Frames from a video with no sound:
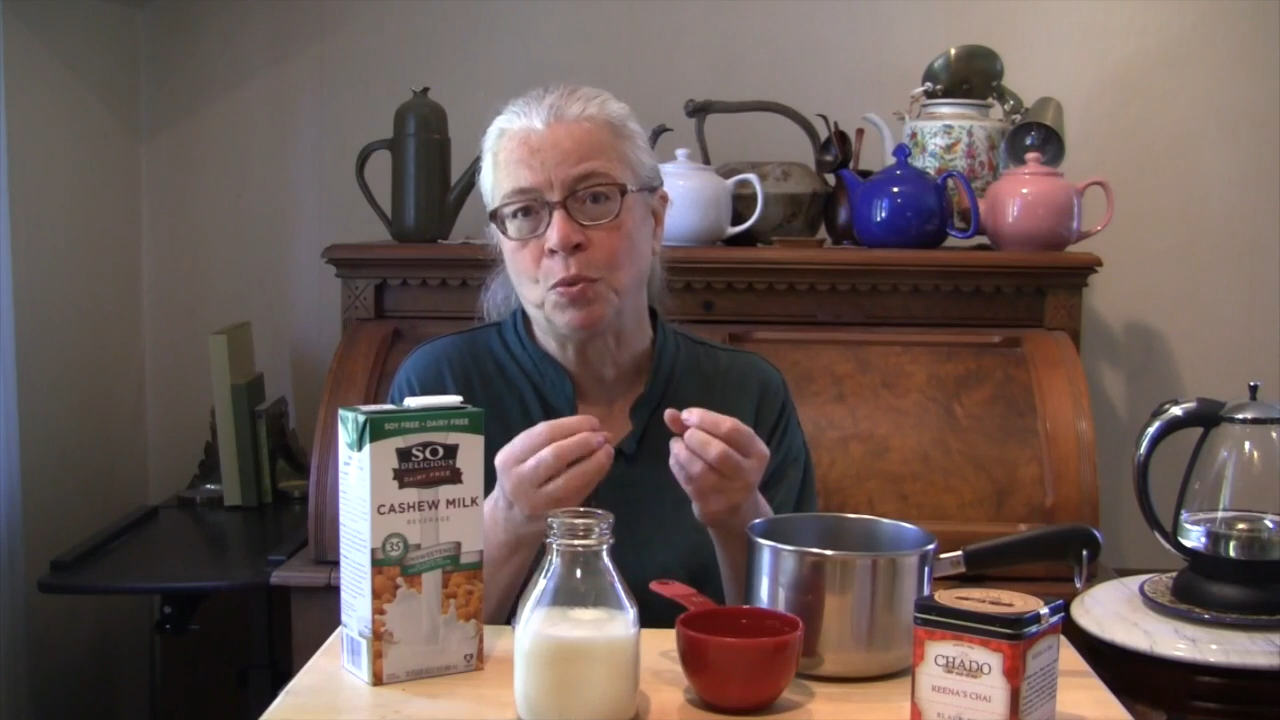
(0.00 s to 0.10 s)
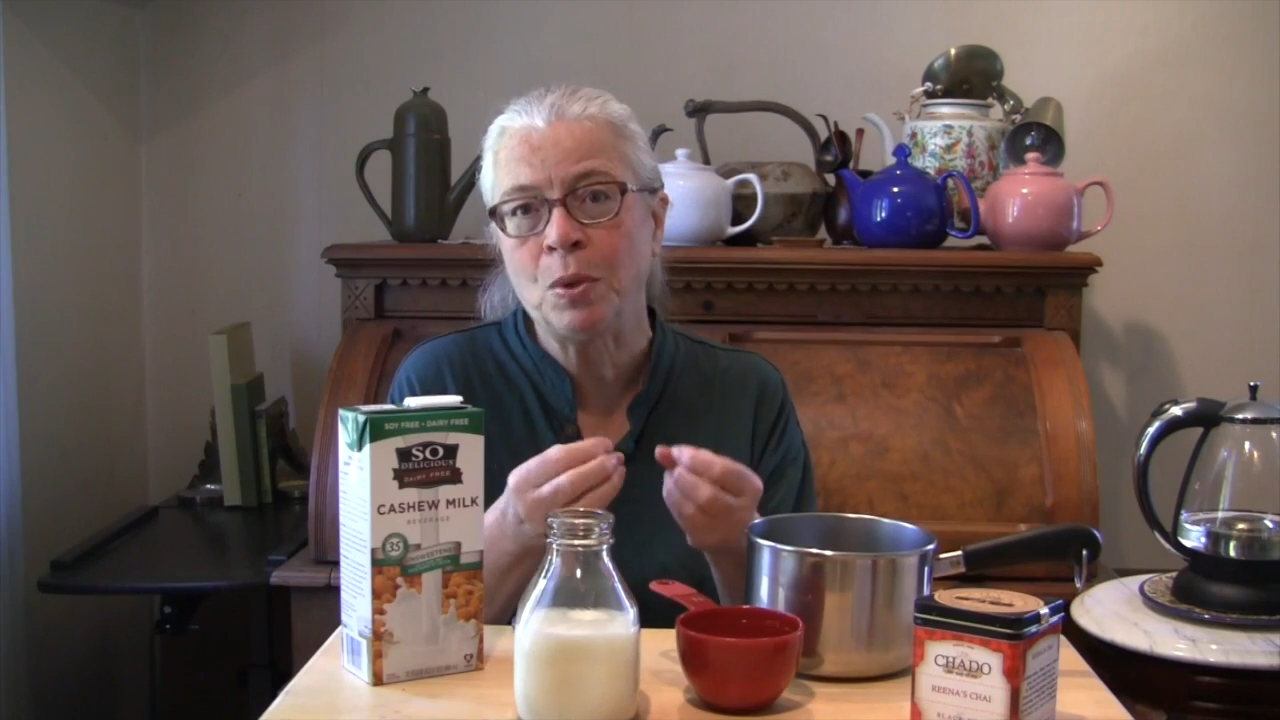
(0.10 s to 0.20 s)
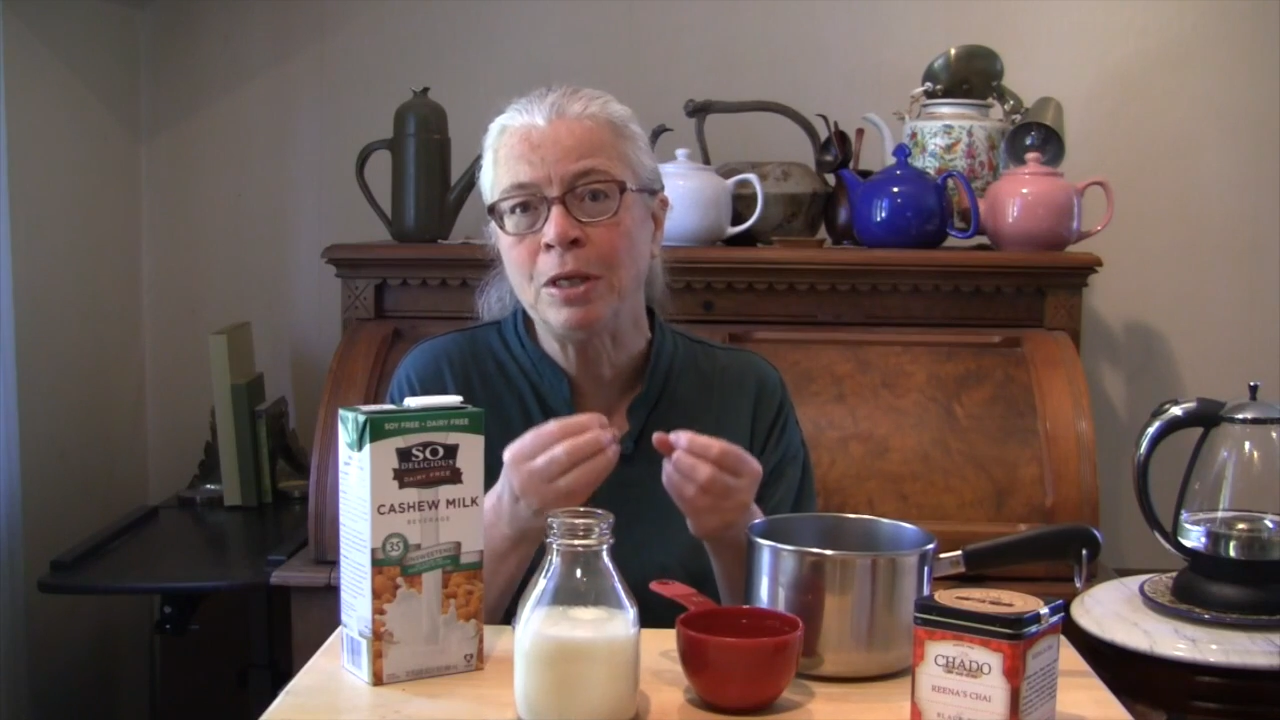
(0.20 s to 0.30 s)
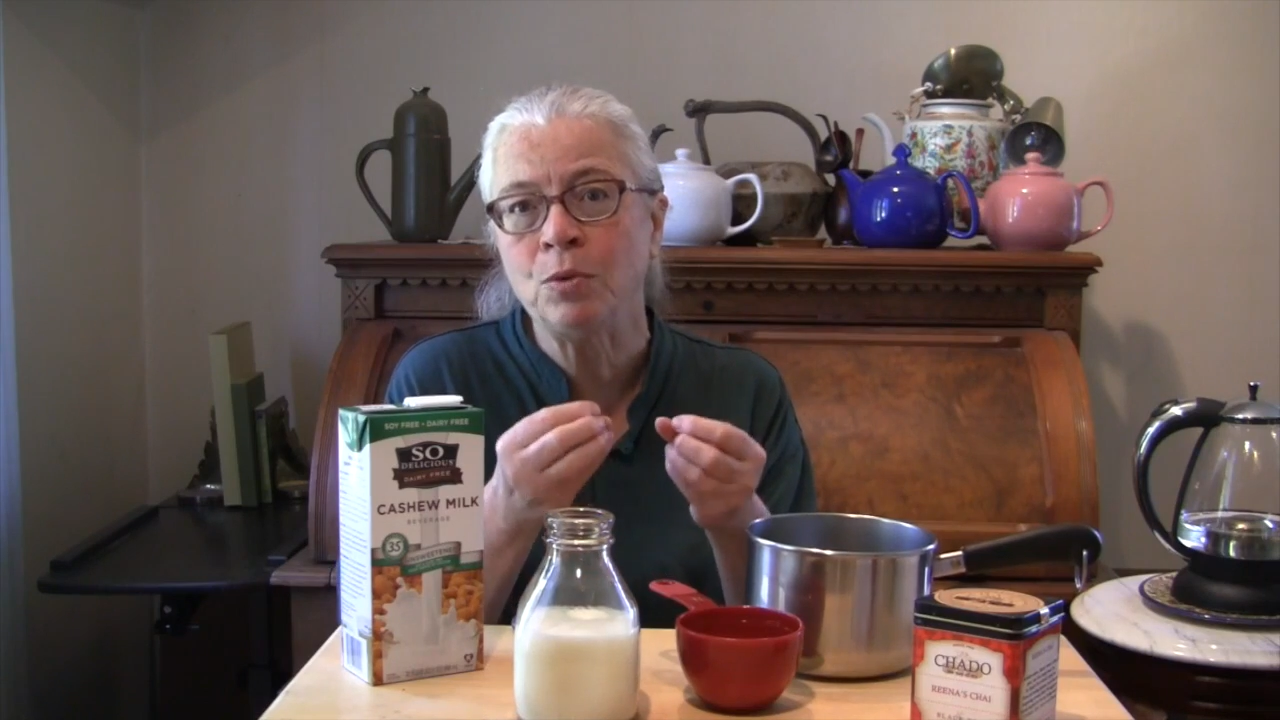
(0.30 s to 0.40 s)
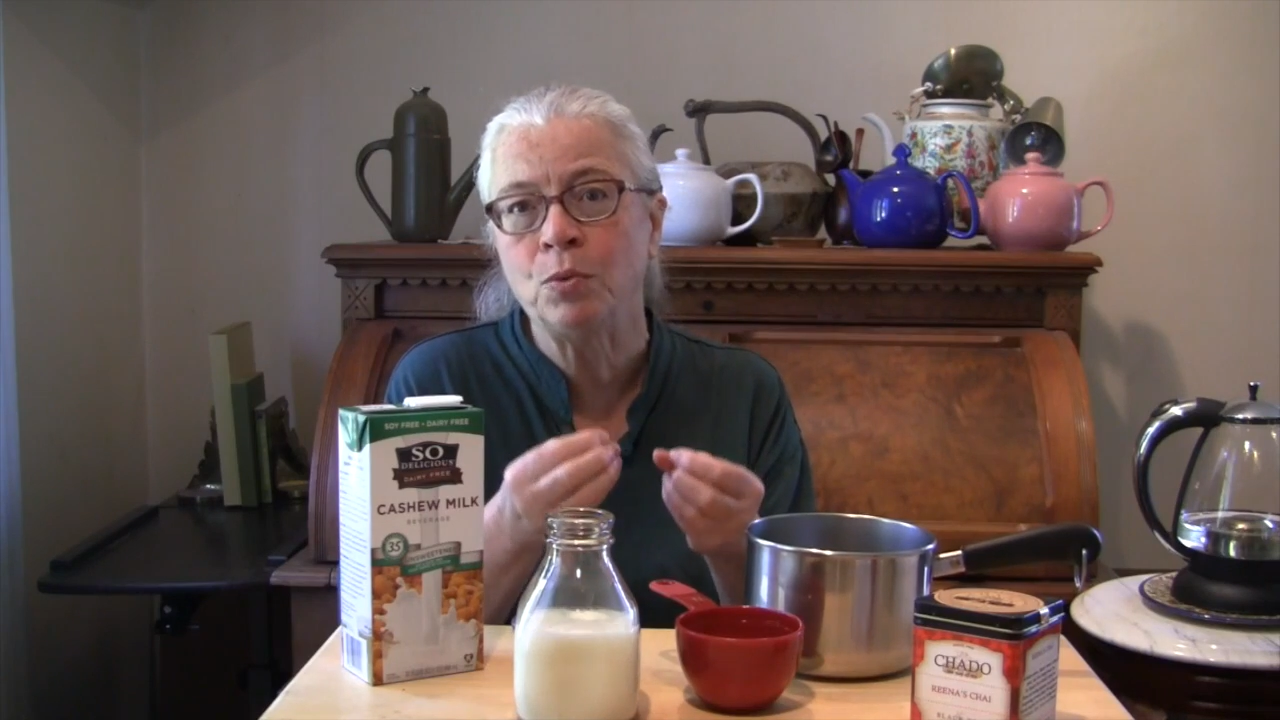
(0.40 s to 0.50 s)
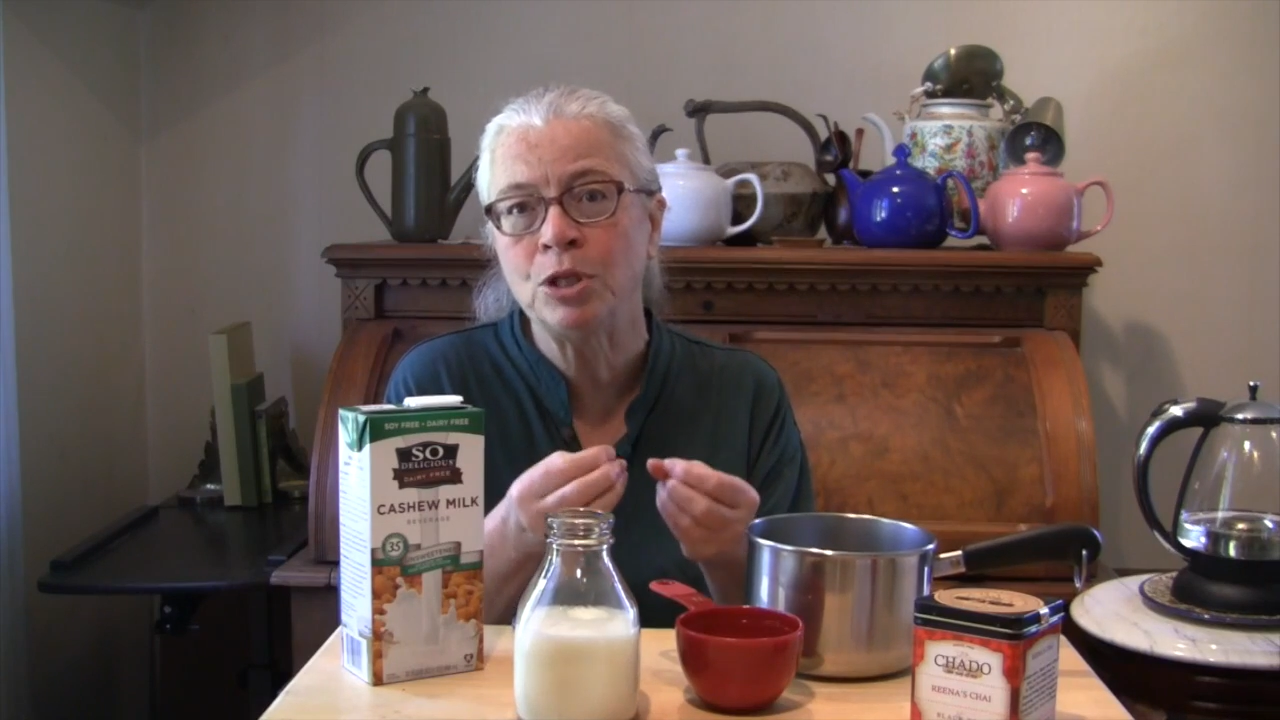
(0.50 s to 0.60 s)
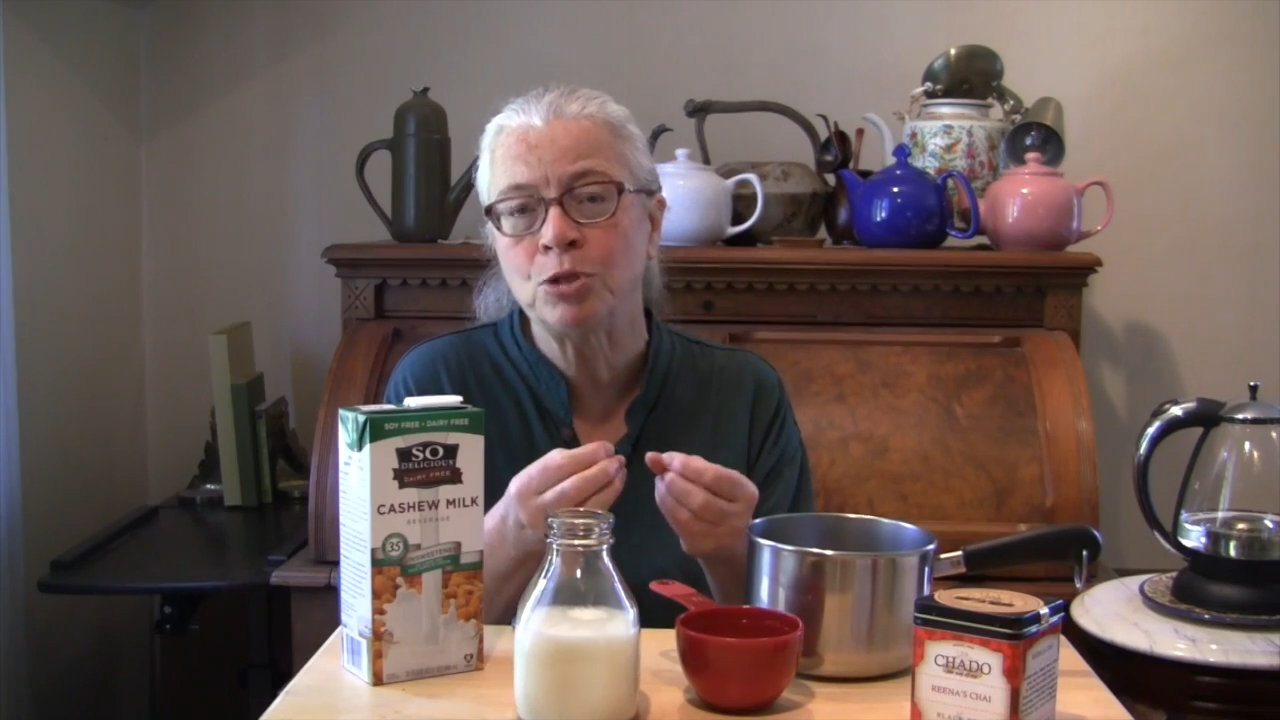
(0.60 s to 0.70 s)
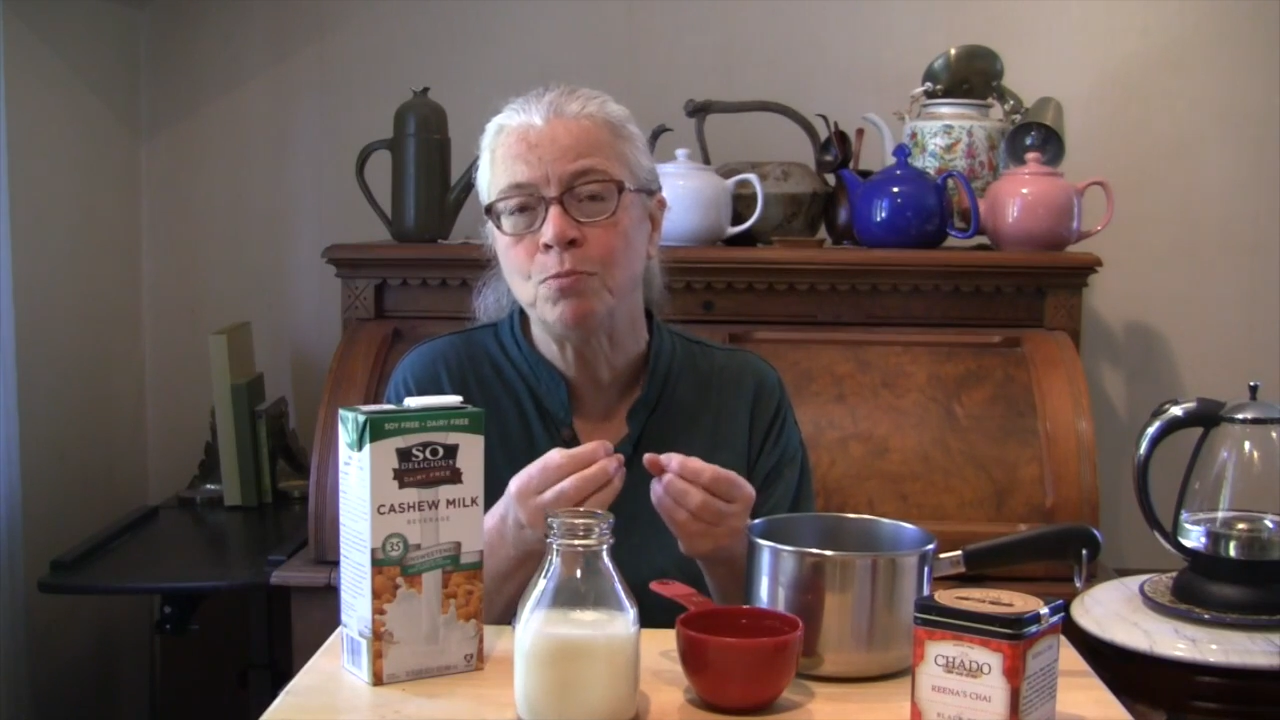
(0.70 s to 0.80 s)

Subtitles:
really rich